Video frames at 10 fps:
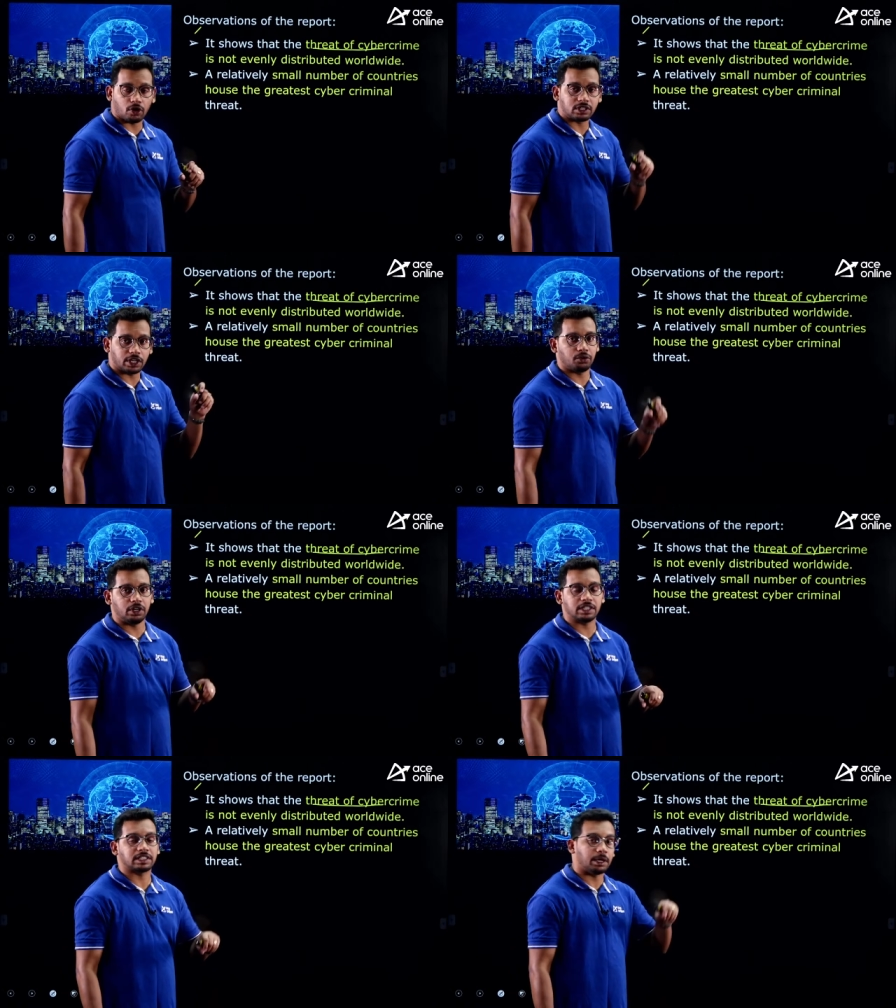not
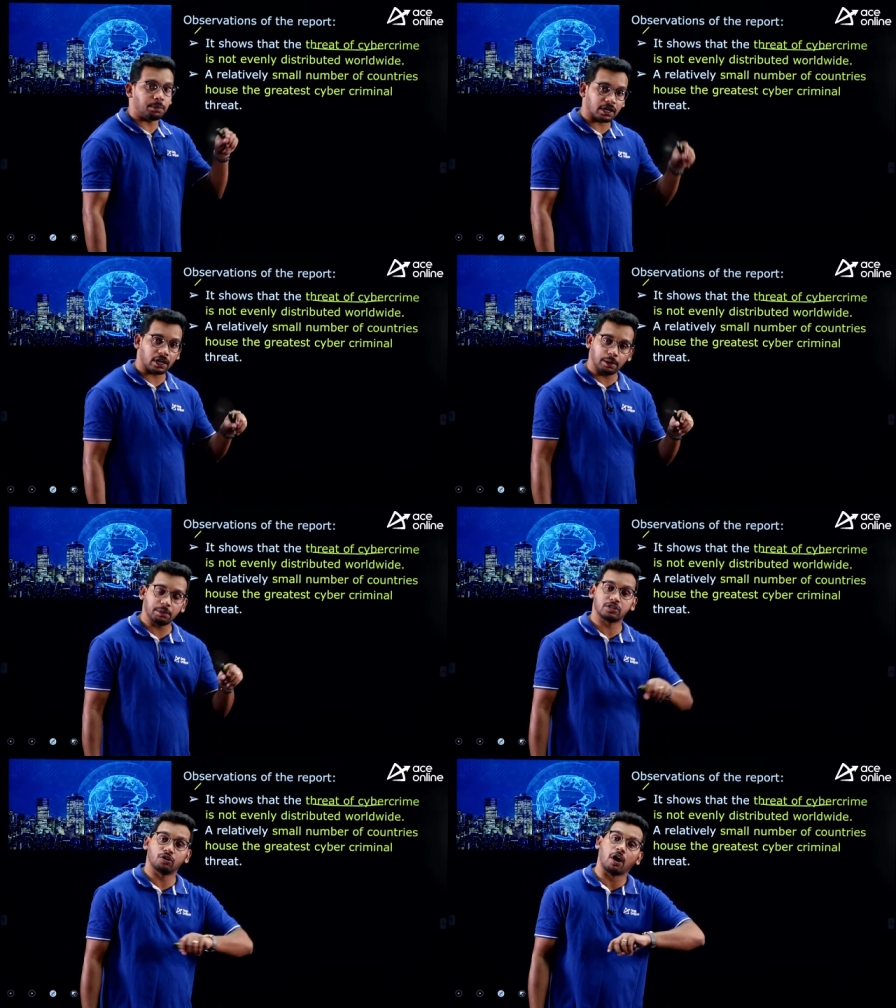security, cyber crime
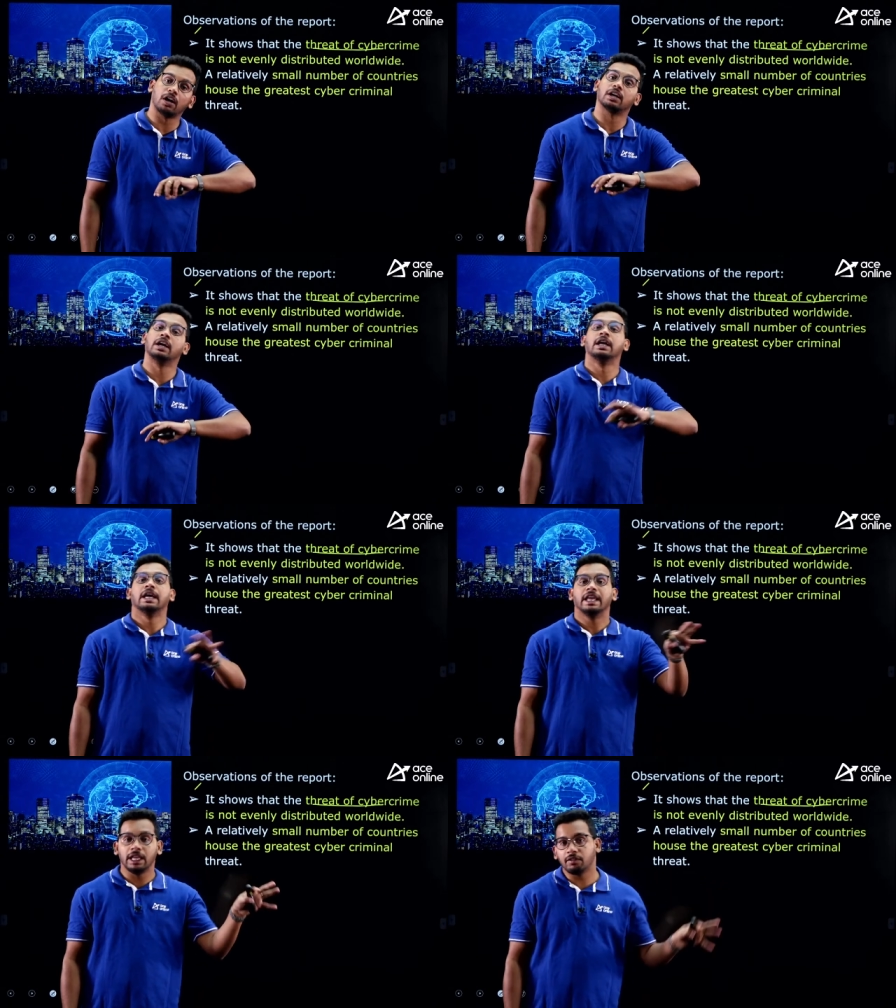is not
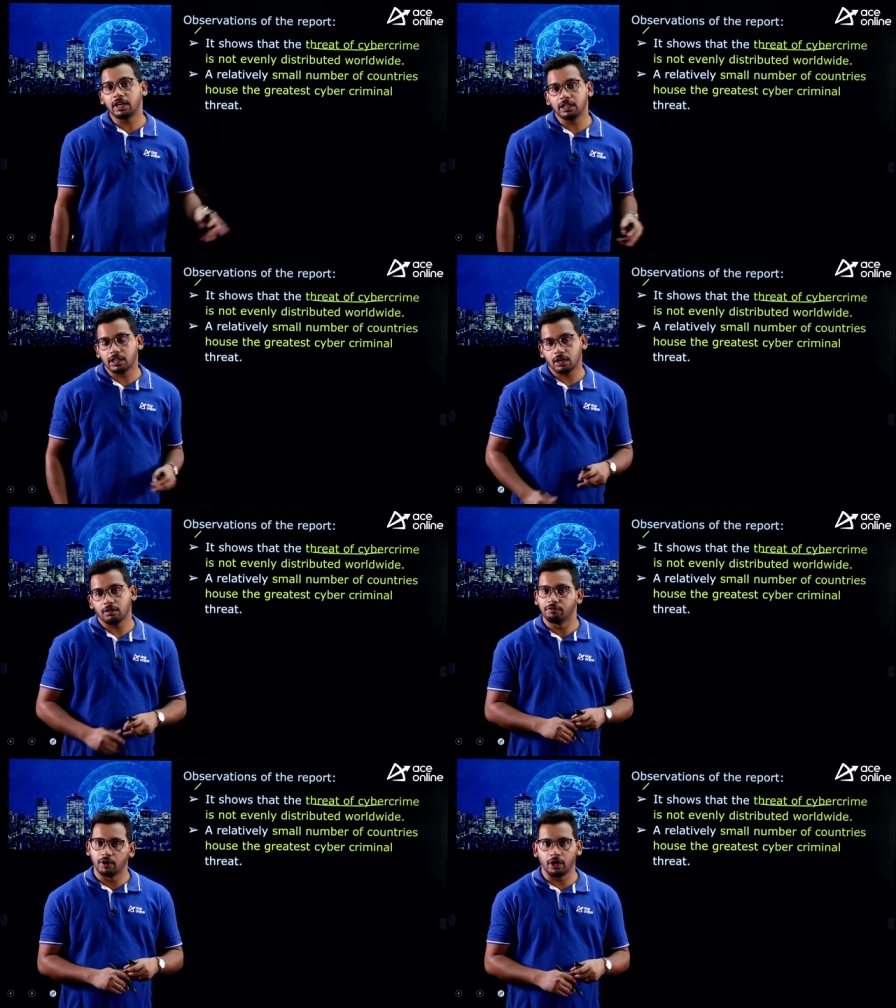even in the
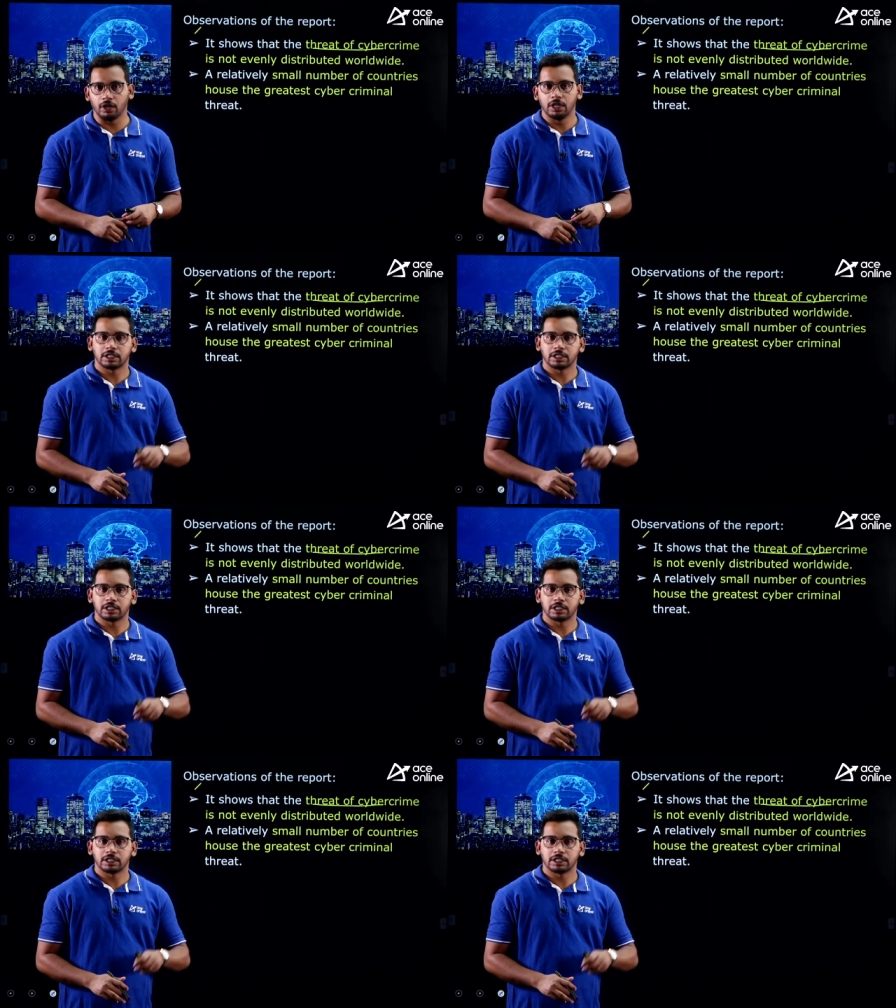world.